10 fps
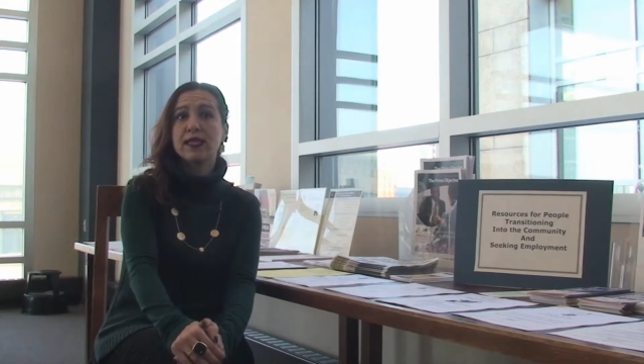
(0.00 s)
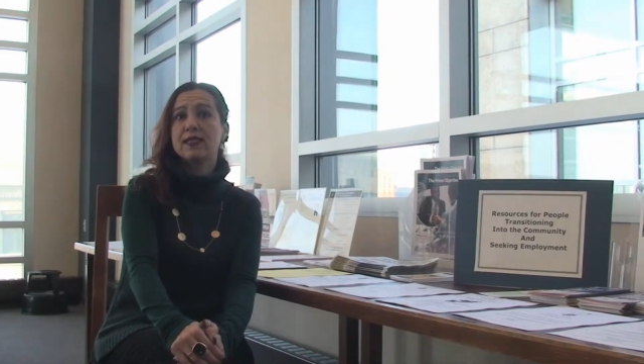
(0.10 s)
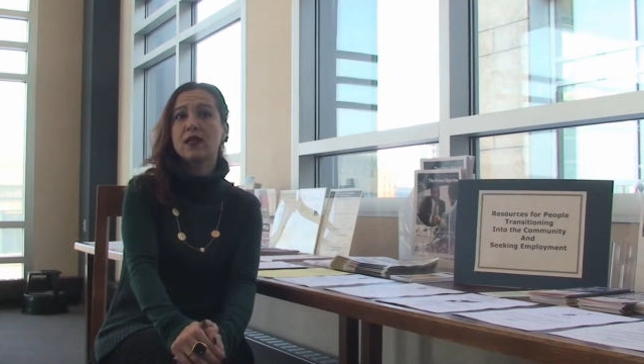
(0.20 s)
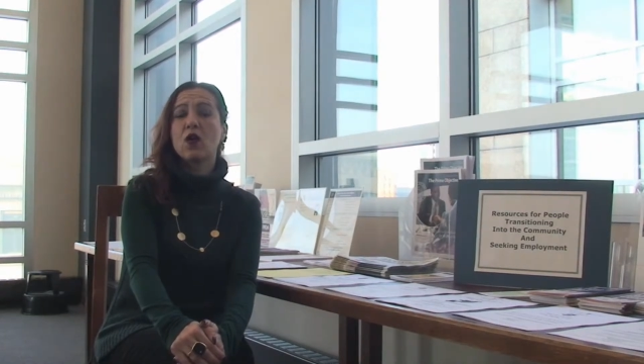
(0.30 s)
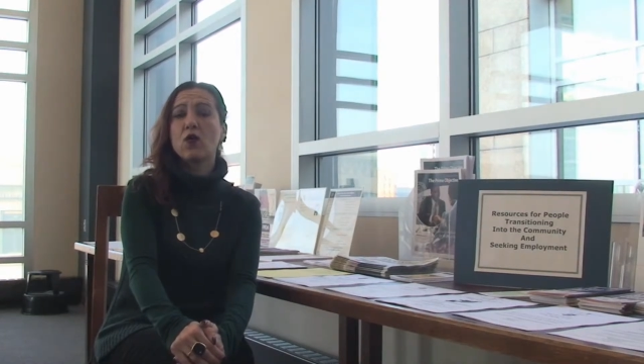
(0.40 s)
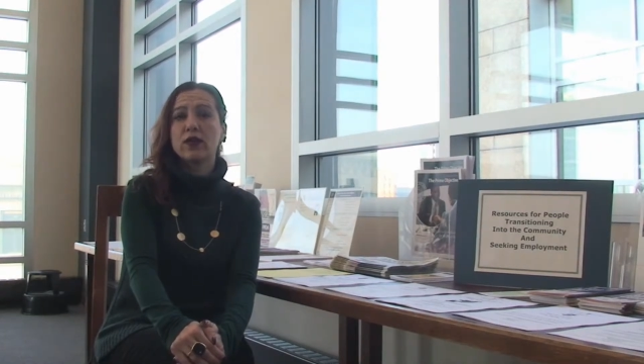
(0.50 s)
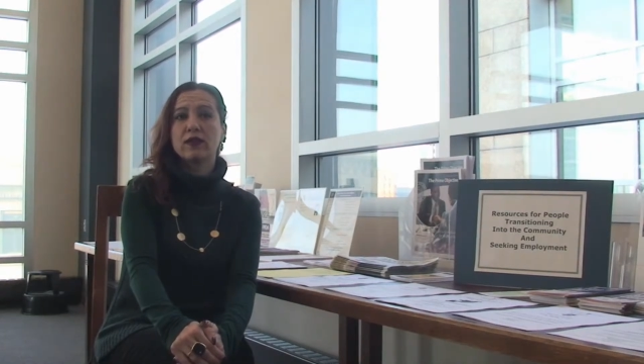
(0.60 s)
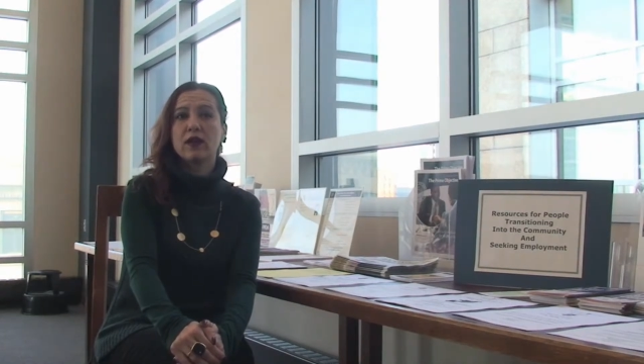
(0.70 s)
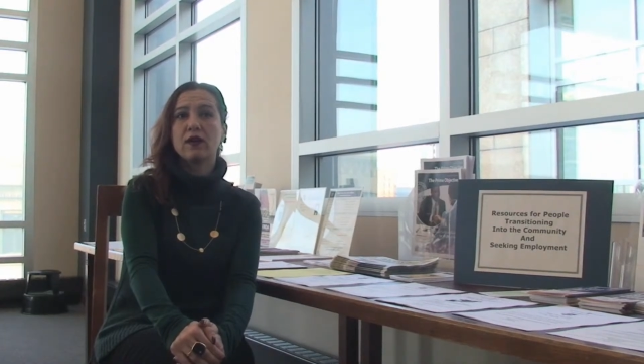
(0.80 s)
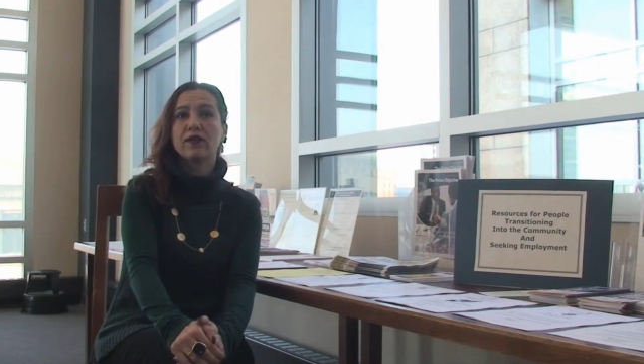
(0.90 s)
with Lisa
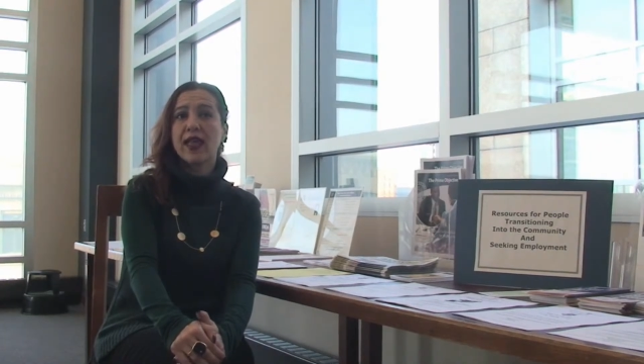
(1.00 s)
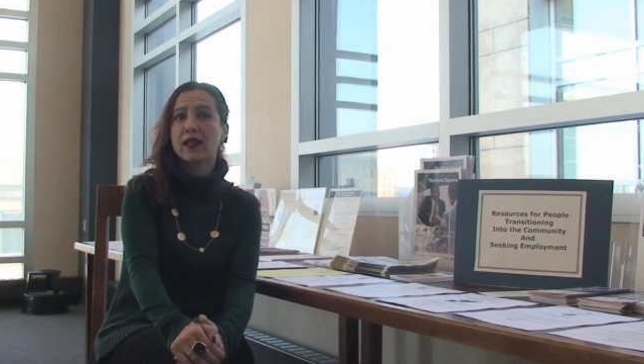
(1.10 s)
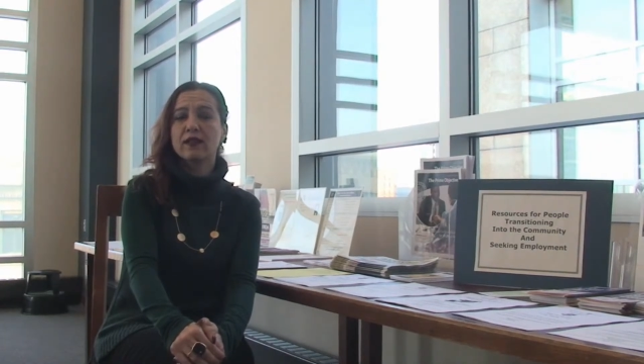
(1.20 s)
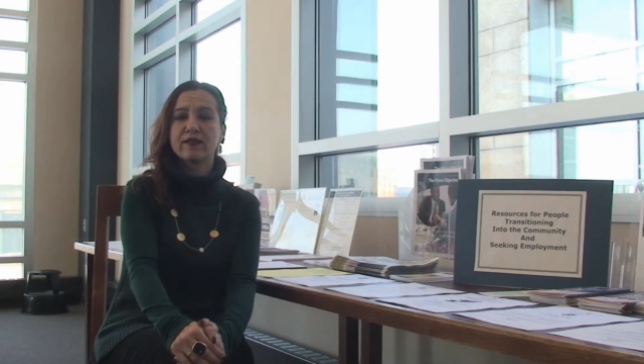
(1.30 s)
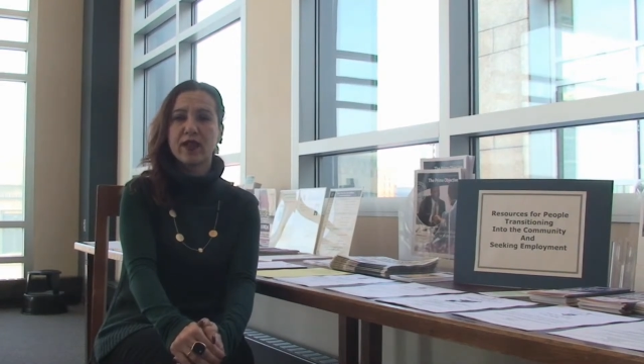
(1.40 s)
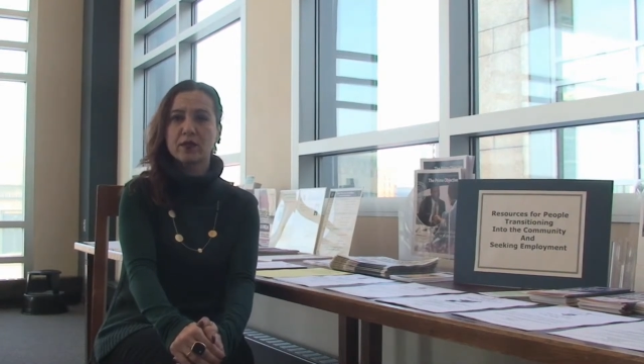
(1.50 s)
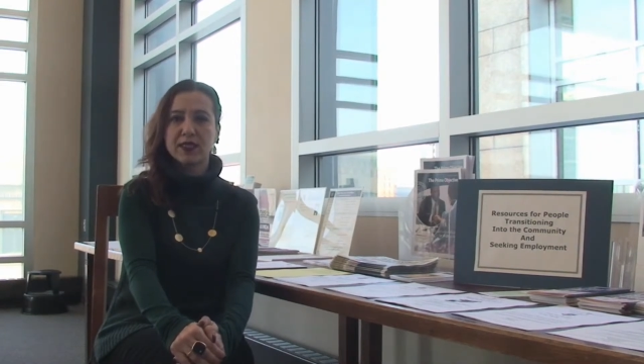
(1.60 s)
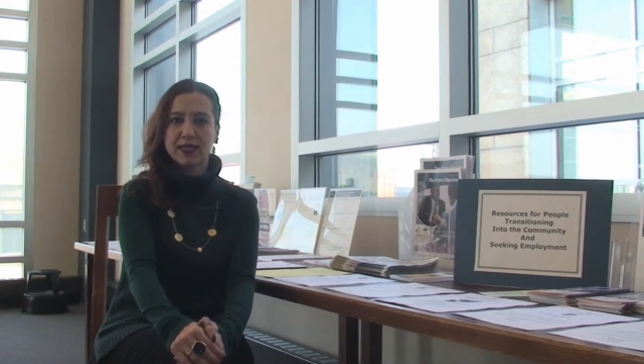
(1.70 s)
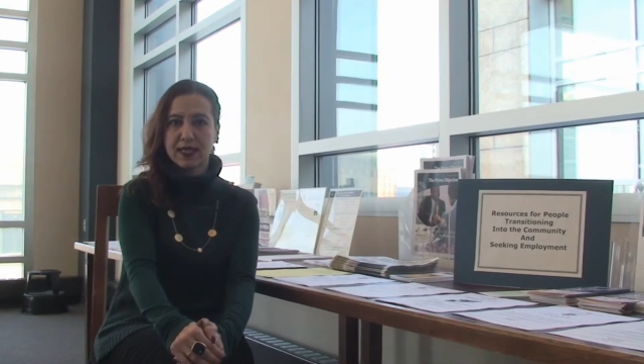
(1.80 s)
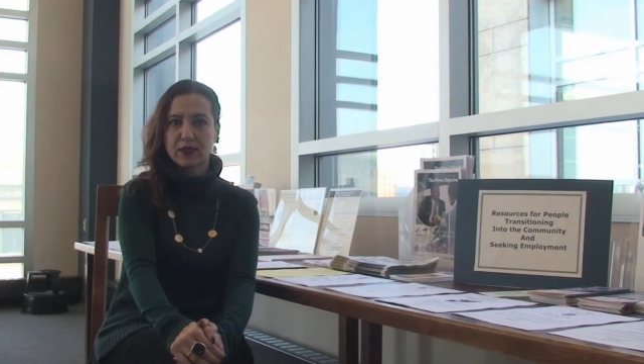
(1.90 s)
Hoyt of
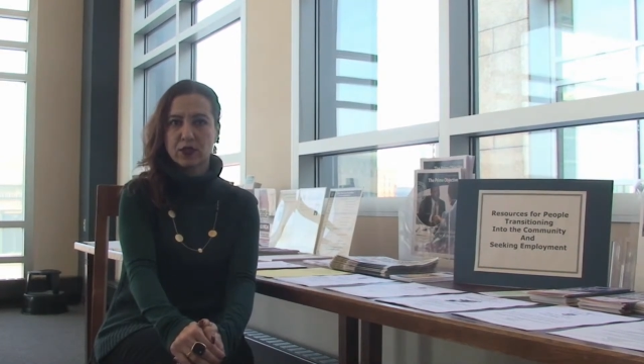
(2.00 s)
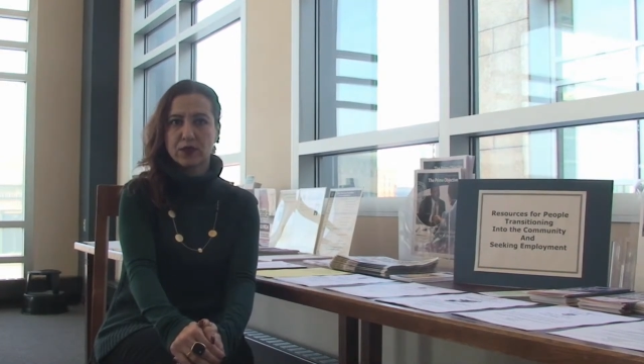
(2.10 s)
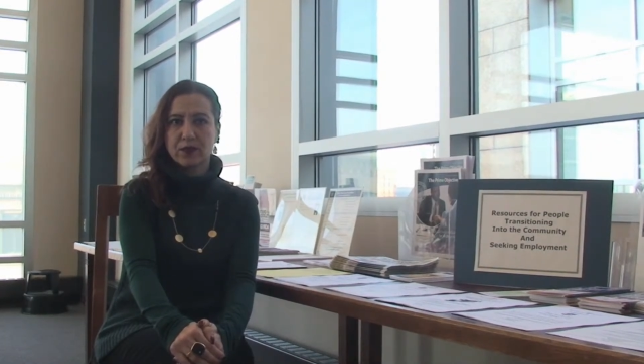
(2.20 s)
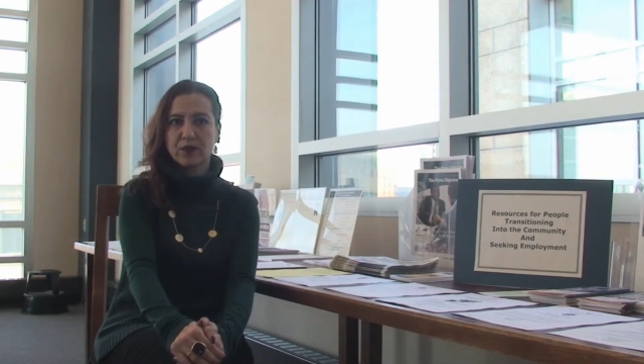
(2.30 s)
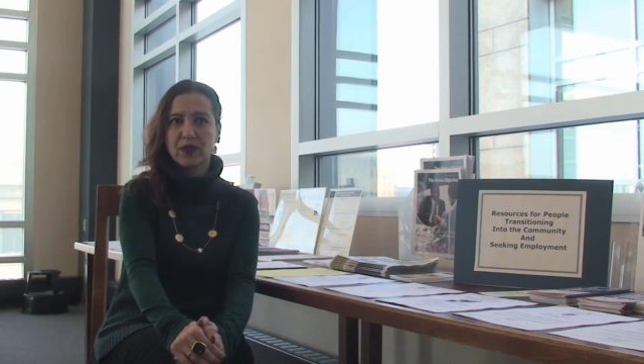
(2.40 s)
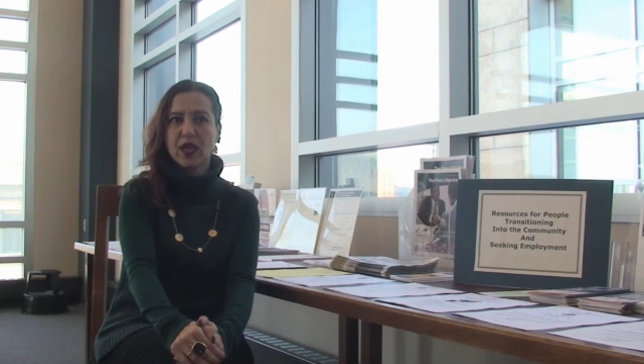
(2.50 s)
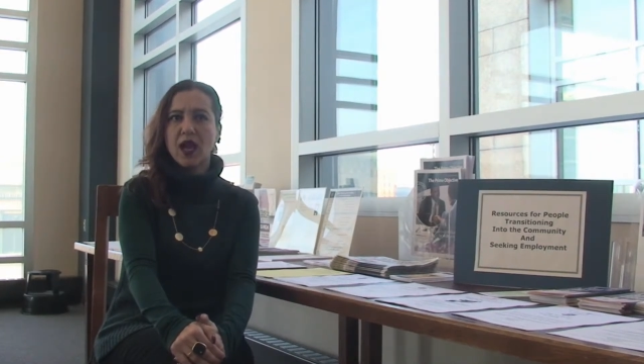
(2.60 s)
Catholic Family Center.